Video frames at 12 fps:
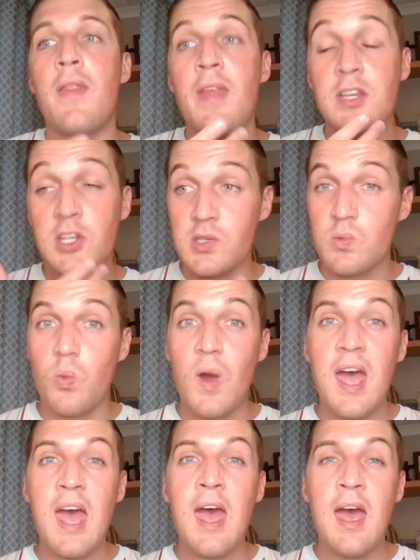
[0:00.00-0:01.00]
and they just
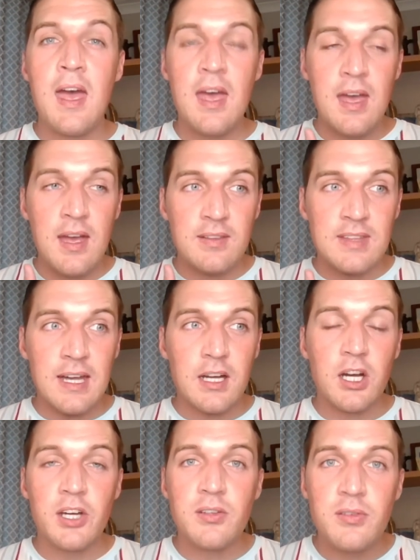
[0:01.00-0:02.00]
wear that
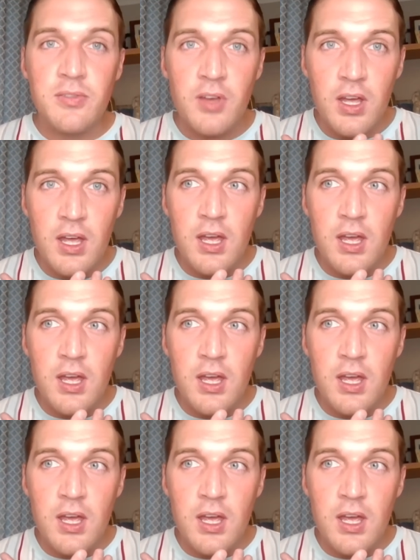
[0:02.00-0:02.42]
kind of